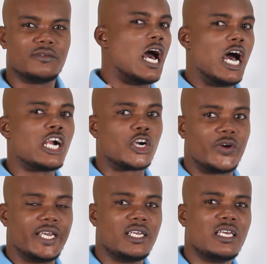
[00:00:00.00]

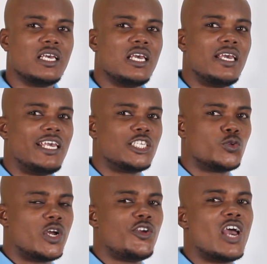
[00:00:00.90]
Hungry is
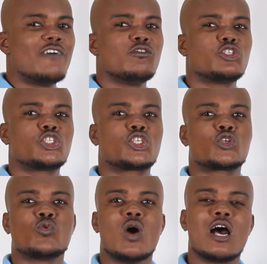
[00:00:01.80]
when you have a
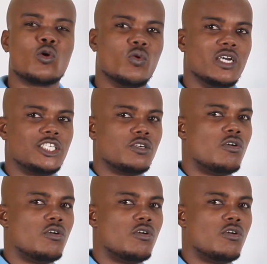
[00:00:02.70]
strong wish